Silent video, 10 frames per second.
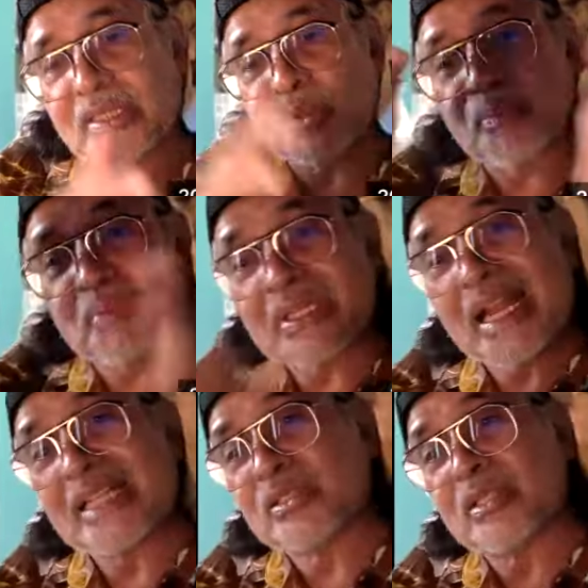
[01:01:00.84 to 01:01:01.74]

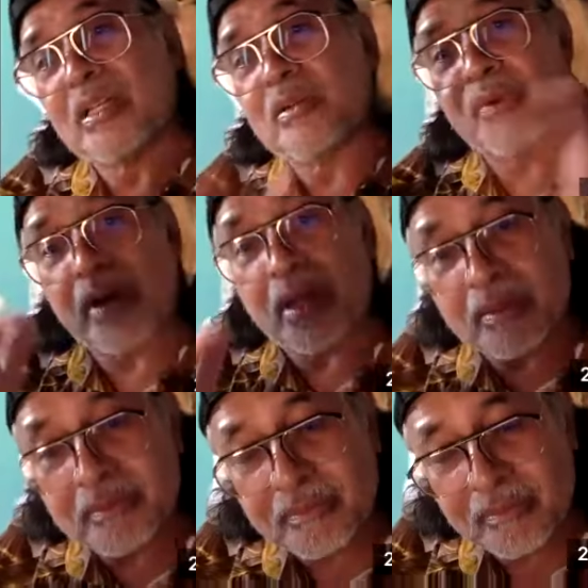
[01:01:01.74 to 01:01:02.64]
supernatural
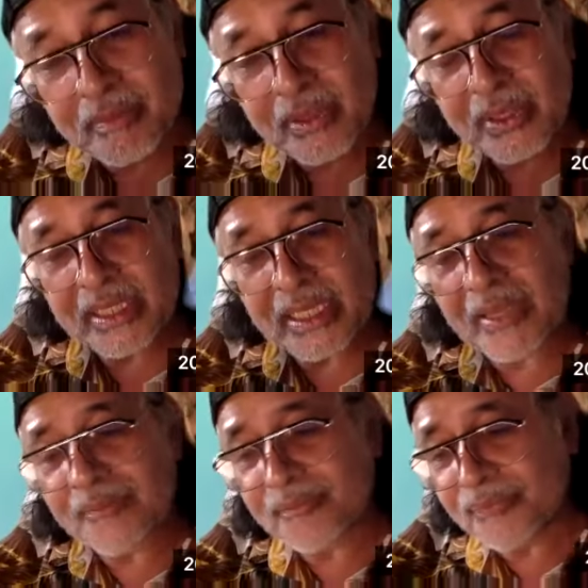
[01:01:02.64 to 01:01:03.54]
realm.
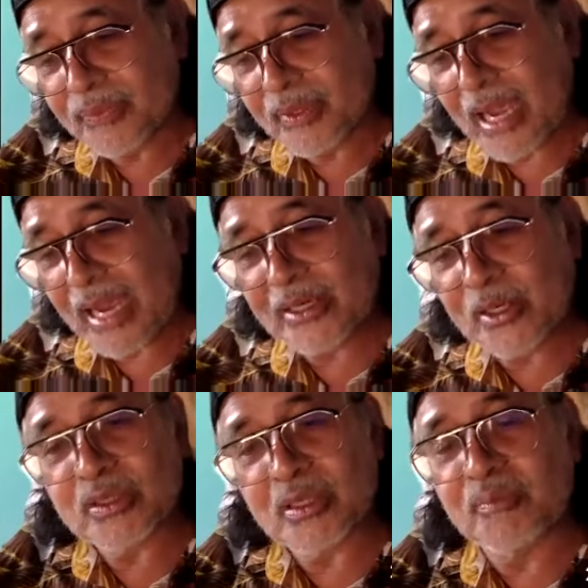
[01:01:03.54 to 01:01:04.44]
Okay, I
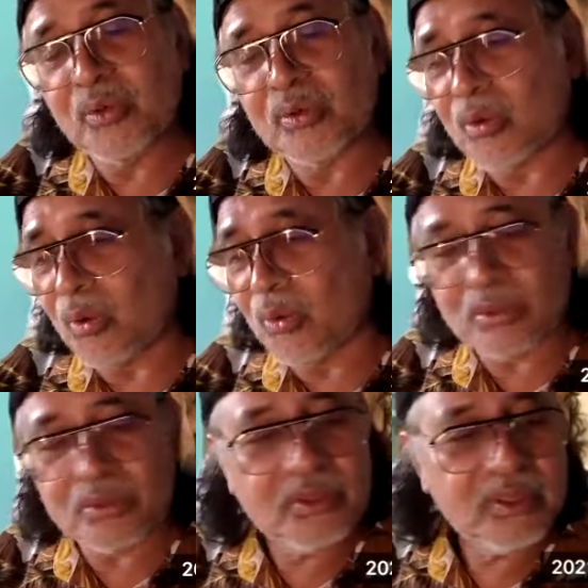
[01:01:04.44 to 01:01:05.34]
wrote a book
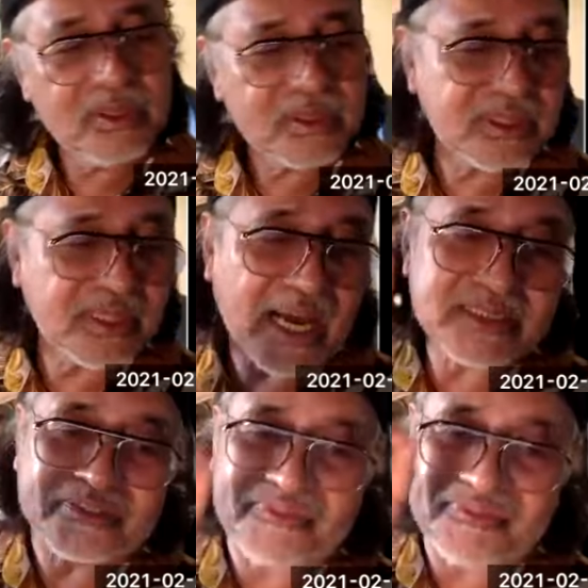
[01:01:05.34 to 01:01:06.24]
called
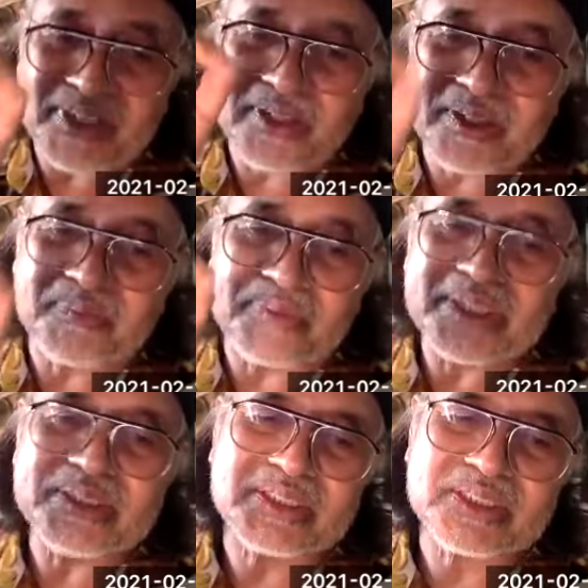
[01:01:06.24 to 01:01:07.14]
God's
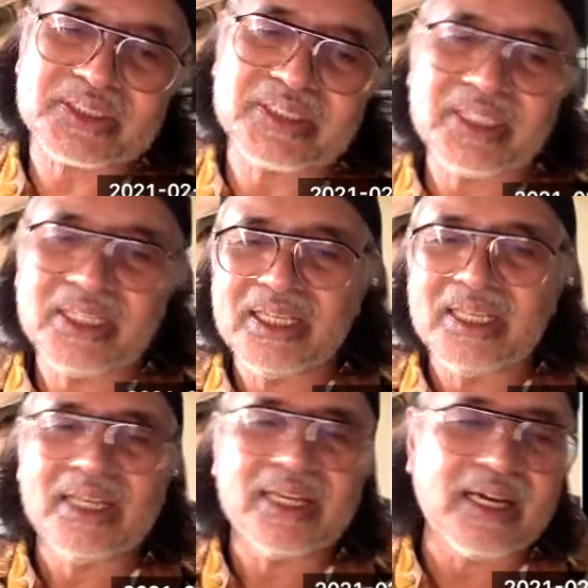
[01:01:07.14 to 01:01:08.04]
Fingerprints,
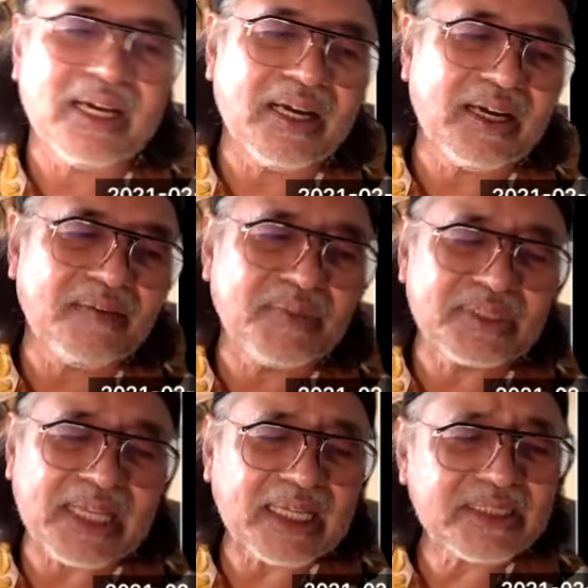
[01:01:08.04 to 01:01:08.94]

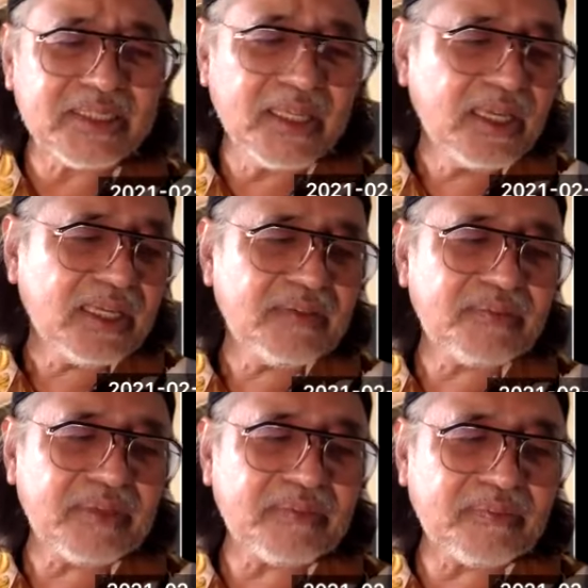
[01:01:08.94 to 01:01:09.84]
because, like I said,
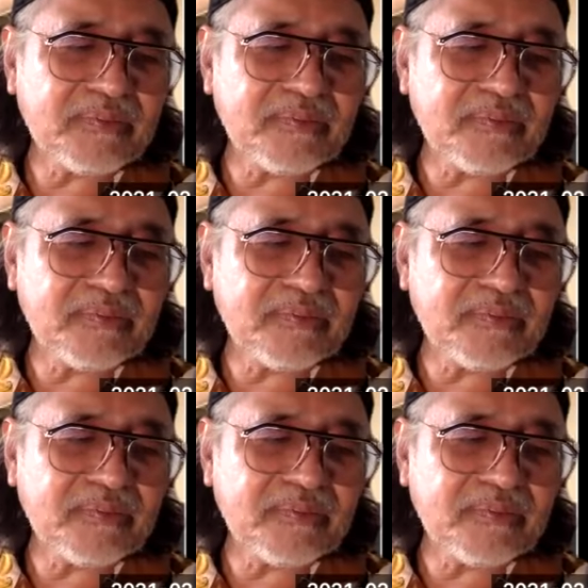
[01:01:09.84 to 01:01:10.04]
if